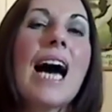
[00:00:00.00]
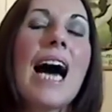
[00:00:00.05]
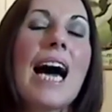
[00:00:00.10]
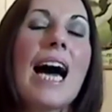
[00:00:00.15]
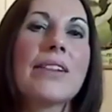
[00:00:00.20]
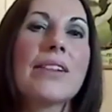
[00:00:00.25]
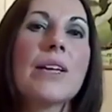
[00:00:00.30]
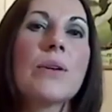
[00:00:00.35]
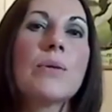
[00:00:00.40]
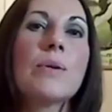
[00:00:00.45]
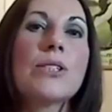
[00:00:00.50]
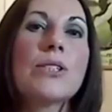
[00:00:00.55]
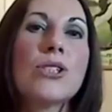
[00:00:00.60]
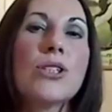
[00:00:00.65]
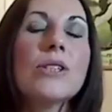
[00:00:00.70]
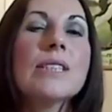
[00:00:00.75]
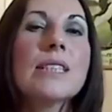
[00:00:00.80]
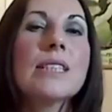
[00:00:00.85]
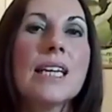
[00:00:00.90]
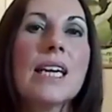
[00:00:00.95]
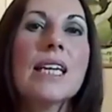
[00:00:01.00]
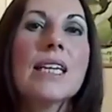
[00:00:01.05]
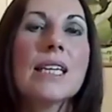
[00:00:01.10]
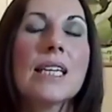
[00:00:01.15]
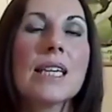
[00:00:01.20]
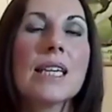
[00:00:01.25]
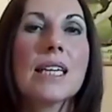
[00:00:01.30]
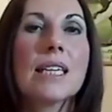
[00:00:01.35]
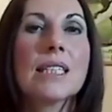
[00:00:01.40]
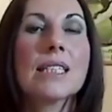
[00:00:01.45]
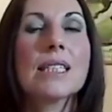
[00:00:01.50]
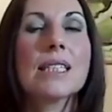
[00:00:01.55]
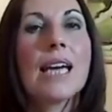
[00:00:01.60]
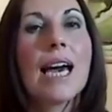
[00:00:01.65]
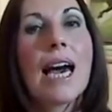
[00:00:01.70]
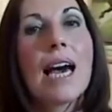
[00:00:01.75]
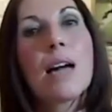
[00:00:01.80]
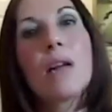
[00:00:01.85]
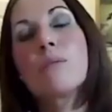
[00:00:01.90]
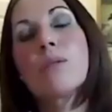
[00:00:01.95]
And they would use certain things to
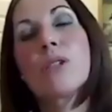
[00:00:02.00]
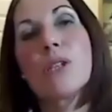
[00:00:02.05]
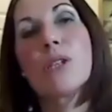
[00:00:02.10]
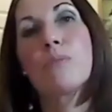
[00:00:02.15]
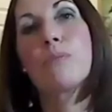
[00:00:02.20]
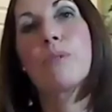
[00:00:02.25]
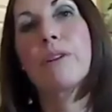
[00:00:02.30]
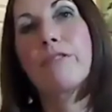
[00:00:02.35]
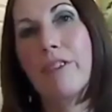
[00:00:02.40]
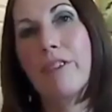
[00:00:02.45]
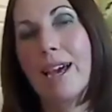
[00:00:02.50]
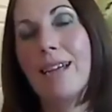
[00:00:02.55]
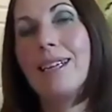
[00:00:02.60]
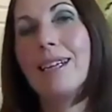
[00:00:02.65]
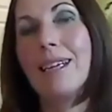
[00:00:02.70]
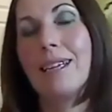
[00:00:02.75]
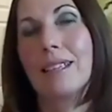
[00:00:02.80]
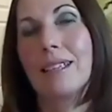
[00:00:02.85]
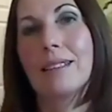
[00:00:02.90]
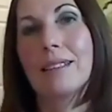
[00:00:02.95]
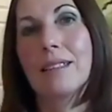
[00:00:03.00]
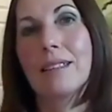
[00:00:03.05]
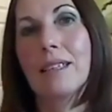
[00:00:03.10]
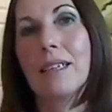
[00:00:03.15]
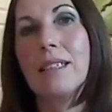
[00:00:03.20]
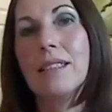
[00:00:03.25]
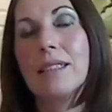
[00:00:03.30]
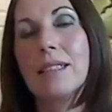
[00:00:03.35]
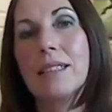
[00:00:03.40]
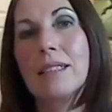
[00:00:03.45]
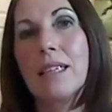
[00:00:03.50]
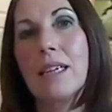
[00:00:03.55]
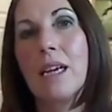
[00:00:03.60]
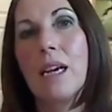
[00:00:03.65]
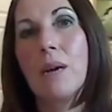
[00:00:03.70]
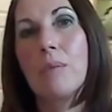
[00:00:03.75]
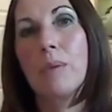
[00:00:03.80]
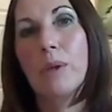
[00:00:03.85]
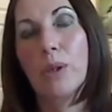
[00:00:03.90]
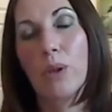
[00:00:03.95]
help to prevent illness,
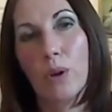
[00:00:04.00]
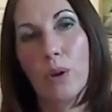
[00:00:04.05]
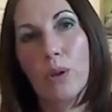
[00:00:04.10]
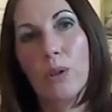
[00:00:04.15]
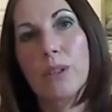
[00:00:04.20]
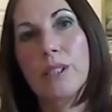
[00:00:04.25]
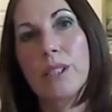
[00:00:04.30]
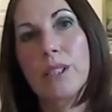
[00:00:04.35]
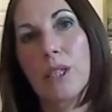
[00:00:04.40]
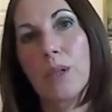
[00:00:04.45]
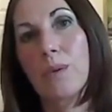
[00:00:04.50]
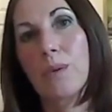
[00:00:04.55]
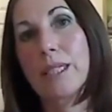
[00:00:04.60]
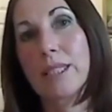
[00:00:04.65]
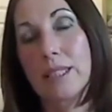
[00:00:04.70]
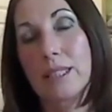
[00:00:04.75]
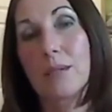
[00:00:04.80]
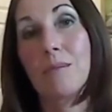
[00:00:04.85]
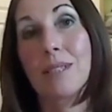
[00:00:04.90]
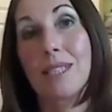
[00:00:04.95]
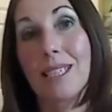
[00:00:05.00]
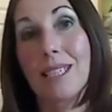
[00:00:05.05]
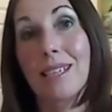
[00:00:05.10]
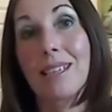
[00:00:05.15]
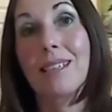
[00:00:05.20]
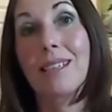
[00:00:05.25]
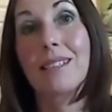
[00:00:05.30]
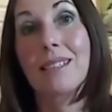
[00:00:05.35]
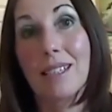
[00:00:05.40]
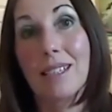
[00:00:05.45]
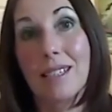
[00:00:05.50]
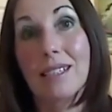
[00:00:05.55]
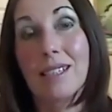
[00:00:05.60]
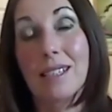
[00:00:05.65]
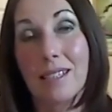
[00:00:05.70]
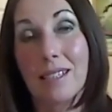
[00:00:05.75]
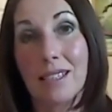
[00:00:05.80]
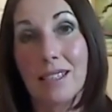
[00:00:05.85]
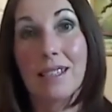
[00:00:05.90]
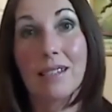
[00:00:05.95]
but also when somebody
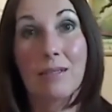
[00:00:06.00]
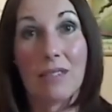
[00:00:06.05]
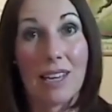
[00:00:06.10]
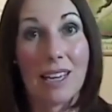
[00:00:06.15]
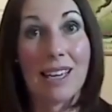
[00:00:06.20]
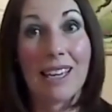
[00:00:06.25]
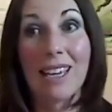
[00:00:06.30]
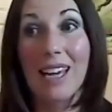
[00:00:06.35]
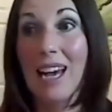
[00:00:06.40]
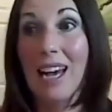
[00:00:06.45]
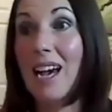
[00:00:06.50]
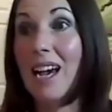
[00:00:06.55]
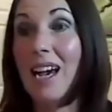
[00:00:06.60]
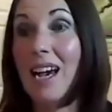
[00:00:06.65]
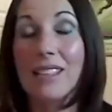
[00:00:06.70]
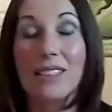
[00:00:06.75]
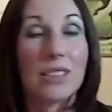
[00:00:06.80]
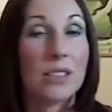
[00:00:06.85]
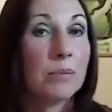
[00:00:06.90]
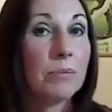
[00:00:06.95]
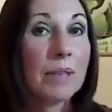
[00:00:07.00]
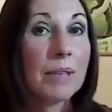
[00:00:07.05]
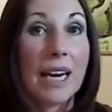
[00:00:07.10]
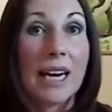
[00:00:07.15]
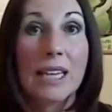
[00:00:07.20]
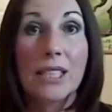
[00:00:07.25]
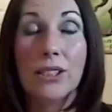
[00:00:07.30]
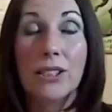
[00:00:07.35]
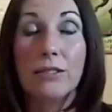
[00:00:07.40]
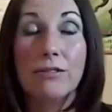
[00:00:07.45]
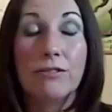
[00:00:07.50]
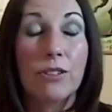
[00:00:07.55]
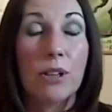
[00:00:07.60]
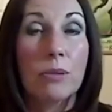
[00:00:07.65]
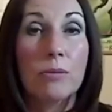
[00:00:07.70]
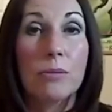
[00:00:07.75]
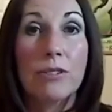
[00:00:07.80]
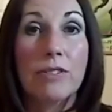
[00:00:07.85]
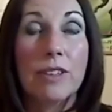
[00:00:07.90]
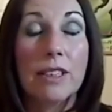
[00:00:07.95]
did incur some kind of
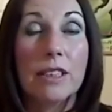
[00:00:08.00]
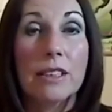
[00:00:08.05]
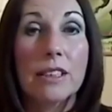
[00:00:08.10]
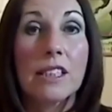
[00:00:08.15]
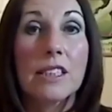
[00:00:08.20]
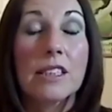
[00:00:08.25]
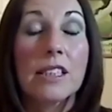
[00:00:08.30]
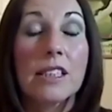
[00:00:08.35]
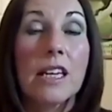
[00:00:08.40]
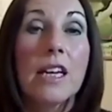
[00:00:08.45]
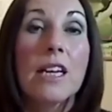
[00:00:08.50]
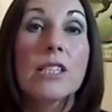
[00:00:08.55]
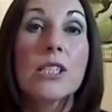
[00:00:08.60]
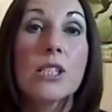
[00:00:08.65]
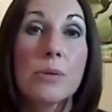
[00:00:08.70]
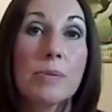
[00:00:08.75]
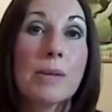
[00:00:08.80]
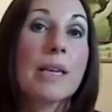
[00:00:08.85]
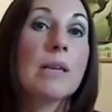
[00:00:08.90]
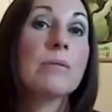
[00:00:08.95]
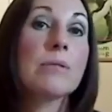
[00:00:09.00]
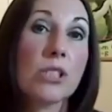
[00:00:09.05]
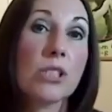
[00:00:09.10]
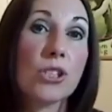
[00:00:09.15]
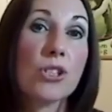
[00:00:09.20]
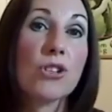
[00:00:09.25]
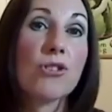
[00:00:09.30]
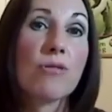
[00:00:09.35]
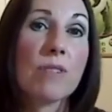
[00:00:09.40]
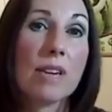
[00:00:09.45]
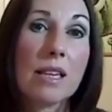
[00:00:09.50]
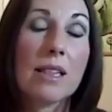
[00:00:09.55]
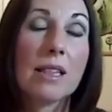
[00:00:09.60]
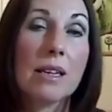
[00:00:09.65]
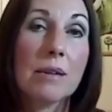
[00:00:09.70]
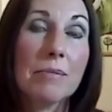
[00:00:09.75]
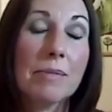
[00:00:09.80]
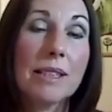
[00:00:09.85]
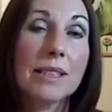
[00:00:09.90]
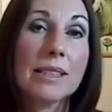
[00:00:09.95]
form of illness, to be able to treat
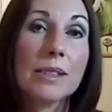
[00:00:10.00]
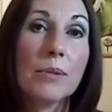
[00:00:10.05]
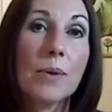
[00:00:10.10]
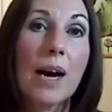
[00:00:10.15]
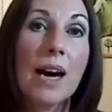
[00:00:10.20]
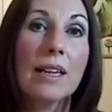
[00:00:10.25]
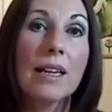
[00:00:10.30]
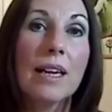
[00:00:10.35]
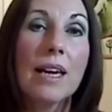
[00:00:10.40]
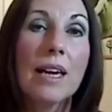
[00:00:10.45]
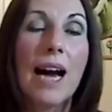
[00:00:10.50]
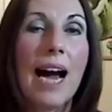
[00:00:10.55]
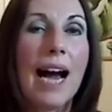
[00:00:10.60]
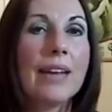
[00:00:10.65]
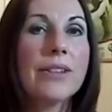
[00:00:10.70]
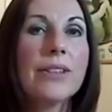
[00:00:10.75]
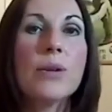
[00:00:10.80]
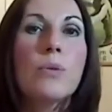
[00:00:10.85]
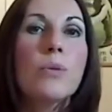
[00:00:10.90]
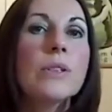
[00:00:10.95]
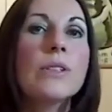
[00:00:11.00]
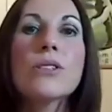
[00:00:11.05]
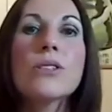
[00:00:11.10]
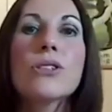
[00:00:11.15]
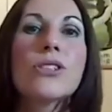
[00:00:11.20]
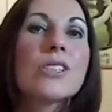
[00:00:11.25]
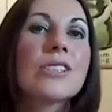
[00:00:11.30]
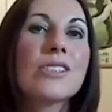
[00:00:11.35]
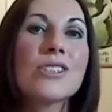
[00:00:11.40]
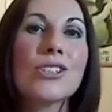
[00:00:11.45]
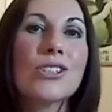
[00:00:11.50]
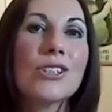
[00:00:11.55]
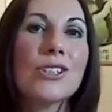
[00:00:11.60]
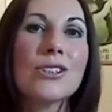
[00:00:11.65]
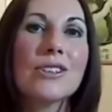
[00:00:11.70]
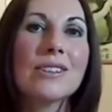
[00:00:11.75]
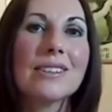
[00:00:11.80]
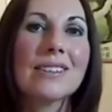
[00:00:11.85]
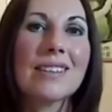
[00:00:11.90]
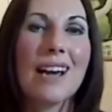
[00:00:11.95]
them as well. And they wouldn't just
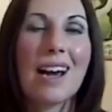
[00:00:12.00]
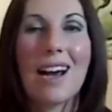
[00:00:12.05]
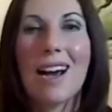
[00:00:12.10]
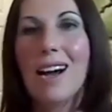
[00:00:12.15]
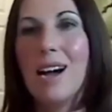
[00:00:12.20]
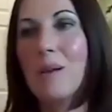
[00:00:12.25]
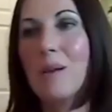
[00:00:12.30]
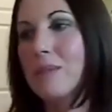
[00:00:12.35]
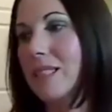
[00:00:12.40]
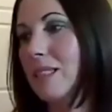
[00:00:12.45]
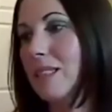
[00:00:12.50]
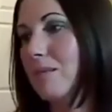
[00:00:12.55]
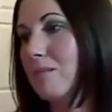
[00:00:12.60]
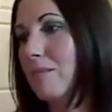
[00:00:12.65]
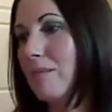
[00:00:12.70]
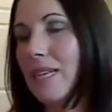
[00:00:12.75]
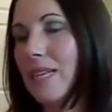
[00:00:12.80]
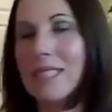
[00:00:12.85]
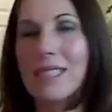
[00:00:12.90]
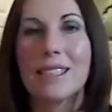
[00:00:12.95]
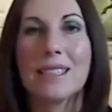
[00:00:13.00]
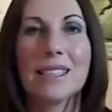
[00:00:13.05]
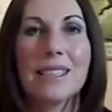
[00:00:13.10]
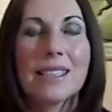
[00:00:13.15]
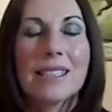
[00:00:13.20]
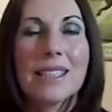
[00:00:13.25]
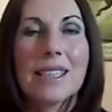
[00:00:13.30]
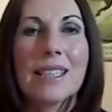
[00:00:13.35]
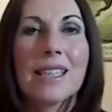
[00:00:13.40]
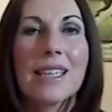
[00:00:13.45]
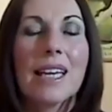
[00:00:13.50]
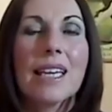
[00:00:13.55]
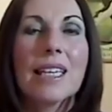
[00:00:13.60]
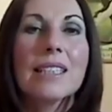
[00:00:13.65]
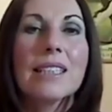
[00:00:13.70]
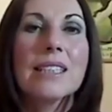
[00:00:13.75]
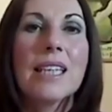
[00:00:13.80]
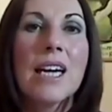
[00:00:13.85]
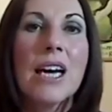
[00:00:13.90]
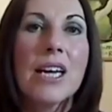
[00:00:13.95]
use herbs and medicines and
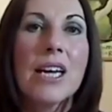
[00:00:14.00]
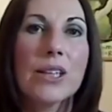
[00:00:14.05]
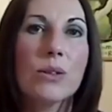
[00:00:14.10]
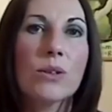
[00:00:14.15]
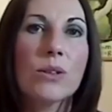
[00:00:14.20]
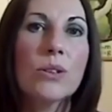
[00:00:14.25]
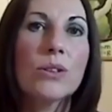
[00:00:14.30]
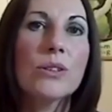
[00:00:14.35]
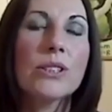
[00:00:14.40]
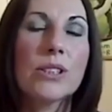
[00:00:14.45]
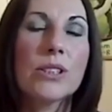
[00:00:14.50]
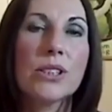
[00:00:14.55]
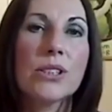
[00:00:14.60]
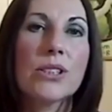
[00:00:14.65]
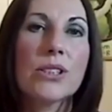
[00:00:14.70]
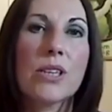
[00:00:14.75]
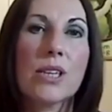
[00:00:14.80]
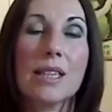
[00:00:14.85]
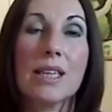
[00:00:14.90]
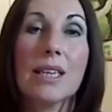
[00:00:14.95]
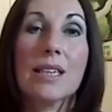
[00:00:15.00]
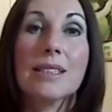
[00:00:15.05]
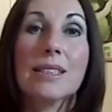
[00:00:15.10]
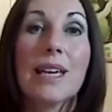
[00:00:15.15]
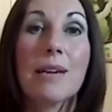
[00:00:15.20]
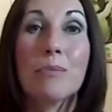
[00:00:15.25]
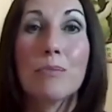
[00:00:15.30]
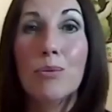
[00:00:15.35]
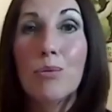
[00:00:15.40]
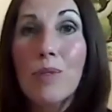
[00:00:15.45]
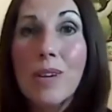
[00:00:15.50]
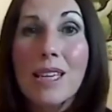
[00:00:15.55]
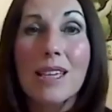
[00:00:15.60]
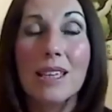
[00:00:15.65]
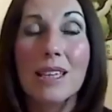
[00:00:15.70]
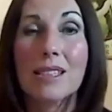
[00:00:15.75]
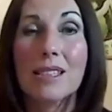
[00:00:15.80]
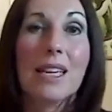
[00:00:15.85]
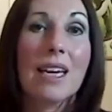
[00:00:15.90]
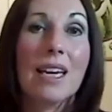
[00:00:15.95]
things, they would also do things like
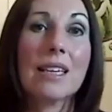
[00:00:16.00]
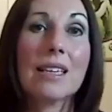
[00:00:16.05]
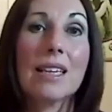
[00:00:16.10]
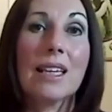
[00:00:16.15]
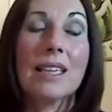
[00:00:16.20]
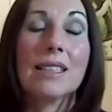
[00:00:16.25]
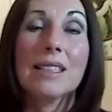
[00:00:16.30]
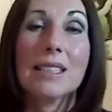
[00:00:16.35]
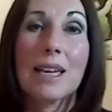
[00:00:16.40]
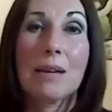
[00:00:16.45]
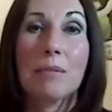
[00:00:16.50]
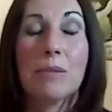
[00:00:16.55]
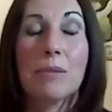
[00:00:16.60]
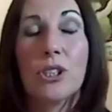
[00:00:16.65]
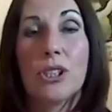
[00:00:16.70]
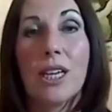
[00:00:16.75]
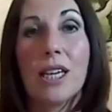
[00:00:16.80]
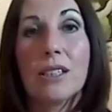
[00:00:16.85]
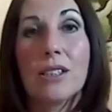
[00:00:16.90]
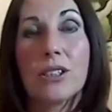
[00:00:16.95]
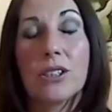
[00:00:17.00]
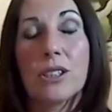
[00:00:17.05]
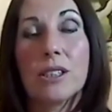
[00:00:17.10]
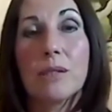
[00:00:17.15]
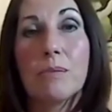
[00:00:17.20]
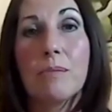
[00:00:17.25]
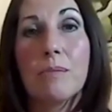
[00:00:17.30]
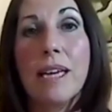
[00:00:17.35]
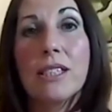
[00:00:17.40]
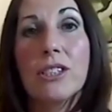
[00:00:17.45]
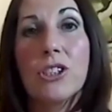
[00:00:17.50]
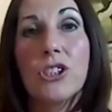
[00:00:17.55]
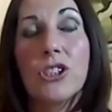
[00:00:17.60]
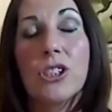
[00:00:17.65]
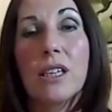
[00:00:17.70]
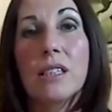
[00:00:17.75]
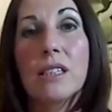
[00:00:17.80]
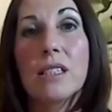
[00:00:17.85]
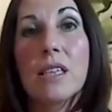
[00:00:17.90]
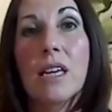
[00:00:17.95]
breathing techniques like Michelle's just
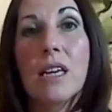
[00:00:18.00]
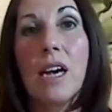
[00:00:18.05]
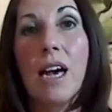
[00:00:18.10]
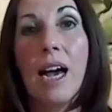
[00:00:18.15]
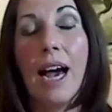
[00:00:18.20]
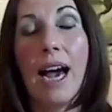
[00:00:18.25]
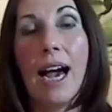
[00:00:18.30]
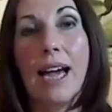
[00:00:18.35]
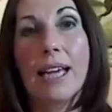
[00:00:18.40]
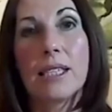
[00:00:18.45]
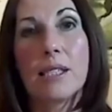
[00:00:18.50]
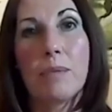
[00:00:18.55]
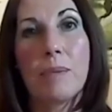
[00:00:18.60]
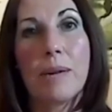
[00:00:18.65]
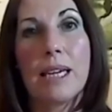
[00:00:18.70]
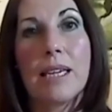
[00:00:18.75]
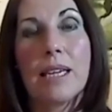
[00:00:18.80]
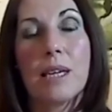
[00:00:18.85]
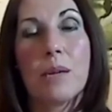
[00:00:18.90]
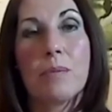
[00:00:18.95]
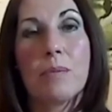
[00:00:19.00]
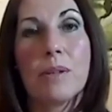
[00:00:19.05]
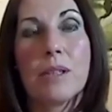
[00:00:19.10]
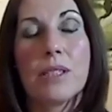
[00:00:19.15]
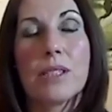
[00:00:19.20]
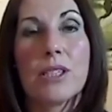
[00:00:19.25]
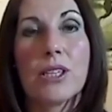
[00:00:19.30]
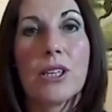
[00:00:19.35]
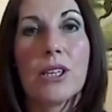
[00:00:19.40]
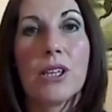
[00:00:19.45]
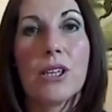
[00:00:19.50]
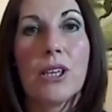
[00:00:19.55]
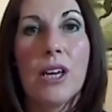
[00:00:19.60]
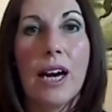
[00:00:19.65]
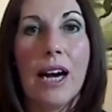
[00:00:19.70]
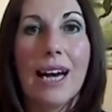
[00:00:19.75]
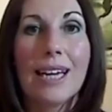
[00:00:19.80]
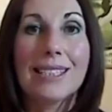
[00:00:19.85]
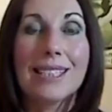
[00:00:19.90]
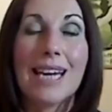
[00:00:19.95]
mentioned, and being able to
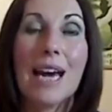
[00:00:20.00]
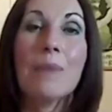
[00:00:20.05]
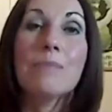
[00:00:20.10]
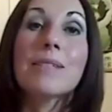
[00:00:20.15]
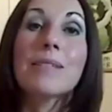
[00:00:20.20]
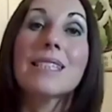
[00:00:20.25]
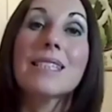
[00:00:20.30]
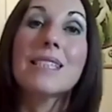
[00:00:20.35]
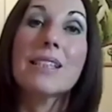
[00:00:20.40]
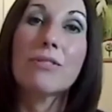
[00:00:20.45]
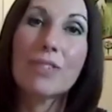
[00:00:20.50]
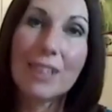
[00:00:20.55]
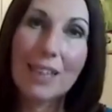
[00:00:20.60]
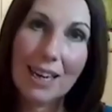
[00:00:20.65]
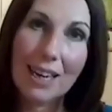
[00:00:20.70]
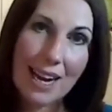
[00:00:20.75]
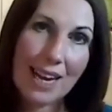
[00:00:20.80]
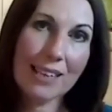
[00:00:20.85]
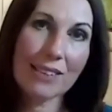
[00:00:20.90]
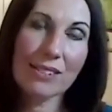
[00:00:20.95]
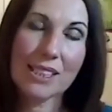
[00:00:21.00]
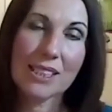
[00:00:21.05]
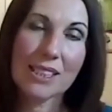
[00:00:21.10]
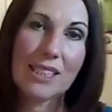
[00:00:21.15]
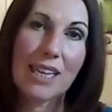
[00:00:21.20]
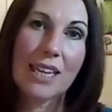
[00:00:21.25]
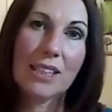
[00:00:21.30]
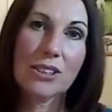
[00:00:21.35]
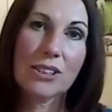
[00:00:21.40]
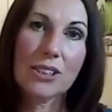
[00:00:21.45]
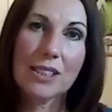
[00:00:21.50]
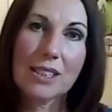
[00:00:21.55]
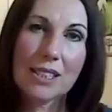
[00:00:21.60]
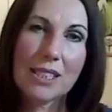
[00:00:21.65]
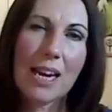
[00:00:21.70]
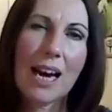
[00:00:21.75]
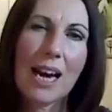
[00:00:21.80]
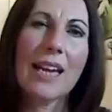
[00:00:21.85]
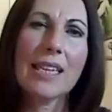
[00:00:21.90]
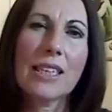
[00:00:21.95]
adapt to different lifestyles, so
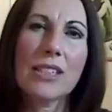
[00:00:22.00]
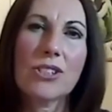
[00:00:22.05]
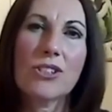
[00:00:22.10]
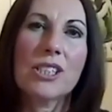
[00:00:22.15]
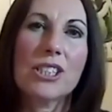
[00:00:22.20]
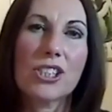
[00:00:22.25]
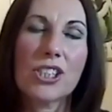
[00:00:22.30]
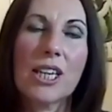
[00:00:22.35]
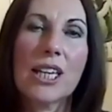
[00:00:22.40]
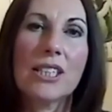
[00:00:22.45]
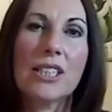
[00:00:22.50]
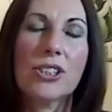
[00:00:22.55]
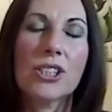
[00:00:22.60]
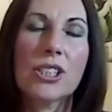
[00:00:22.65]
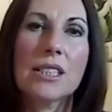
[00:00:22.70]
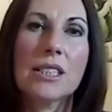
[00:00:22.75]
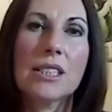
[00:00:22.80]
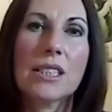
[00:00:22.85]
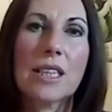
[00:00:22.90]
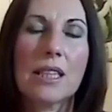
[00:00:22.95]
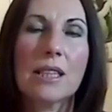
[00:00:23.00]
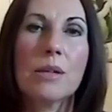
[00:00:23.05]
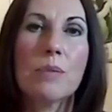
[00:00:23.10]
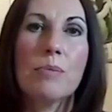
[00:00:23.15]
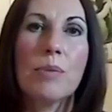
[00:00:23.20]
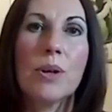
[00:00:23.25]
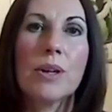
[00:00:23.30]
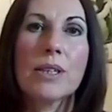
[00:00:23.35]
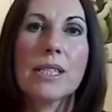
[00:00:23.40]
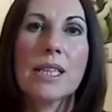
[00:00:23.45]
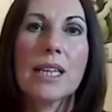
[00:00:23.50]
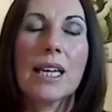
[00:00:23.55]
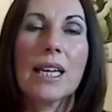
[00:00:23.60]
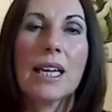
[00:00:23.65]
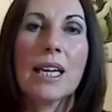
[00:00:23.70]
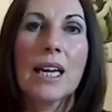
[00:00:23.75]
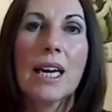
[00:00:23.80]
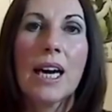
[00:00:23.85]
dietary changes in the body,